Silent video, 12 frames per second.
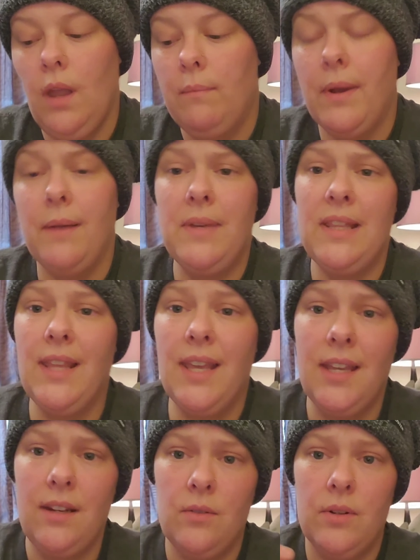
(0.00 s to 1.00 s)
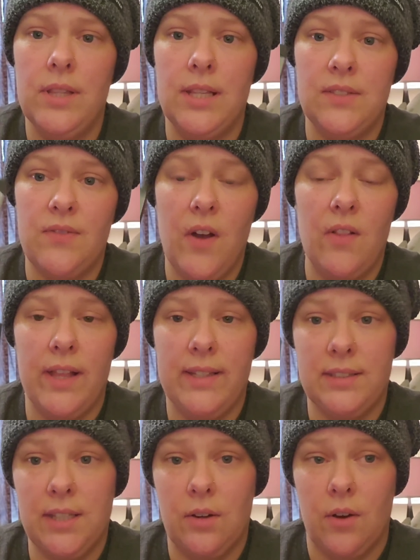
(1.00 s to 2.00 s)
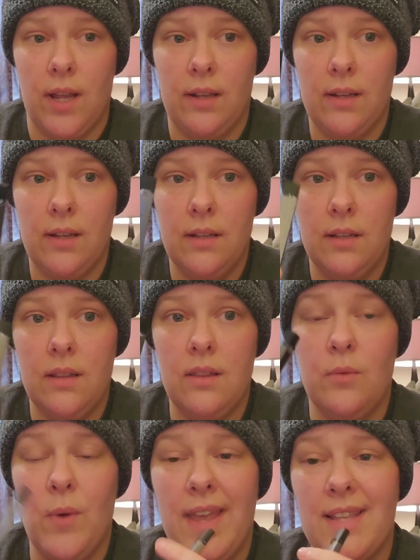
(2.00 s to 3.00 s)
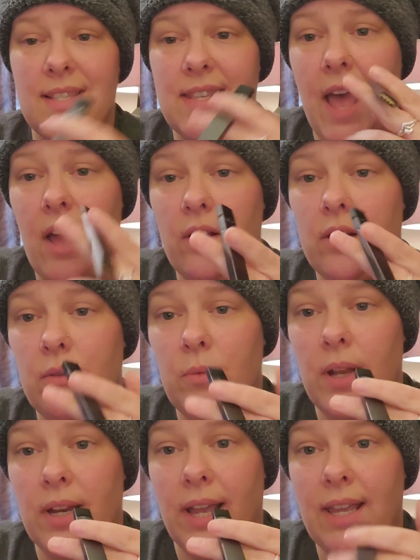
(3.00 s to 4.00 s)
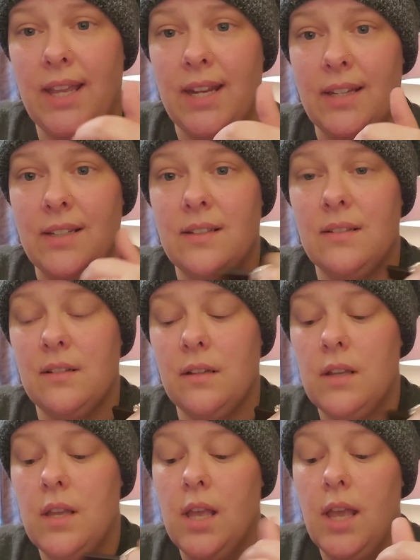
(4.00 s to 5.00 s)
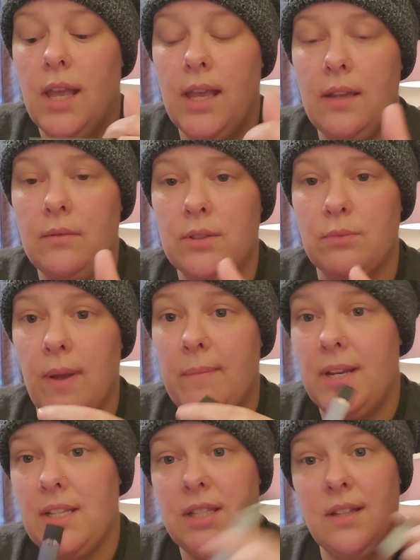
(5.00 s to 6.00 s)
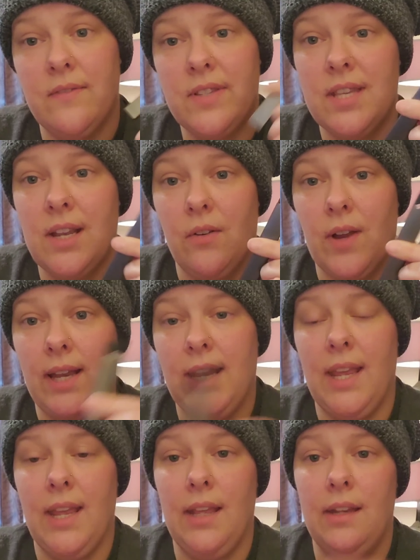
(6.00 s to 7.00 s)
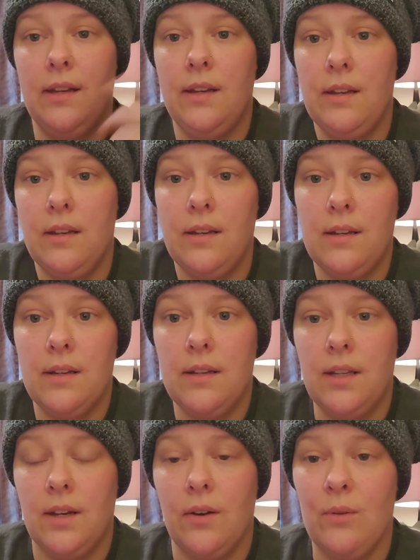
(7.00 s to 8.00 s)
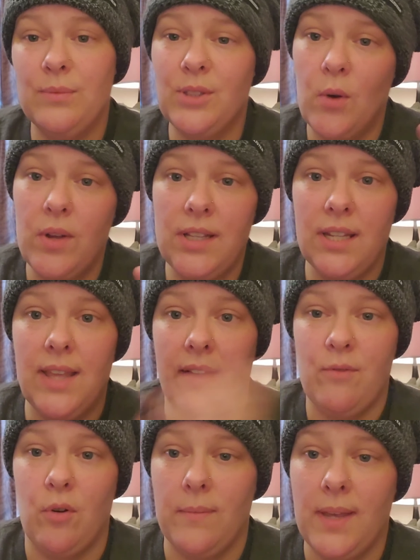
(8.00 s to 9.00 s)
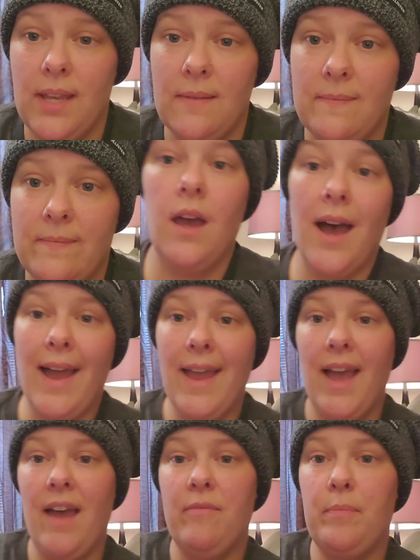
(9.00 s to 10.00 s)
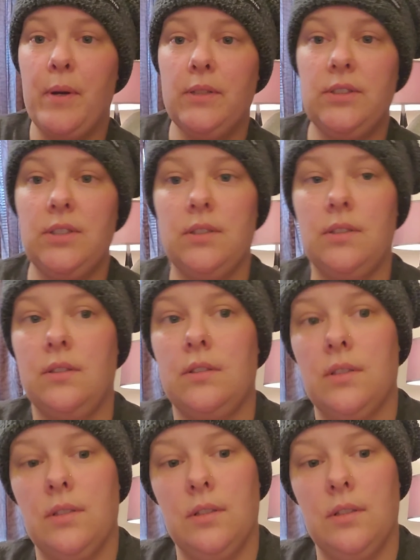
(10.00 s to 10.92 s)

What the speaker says: But I mean, the hit on this felt like a cigarette. The way it sounded when I hit it, it was reminiscent of a cigarette, and, you know, so it did that for me. I have purchased,